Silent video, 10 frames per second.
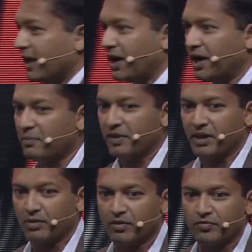and
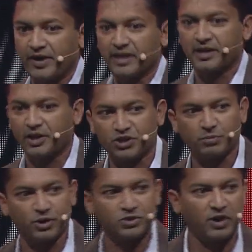they were a friendly
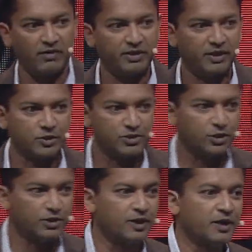customer, so everything was
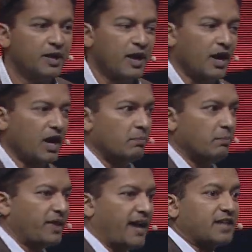good.
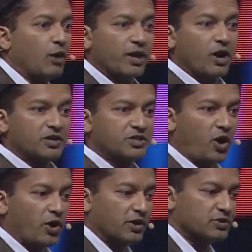But that's how they got
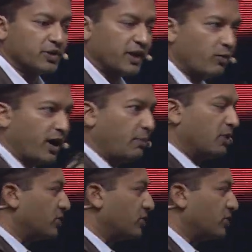started. So they were able to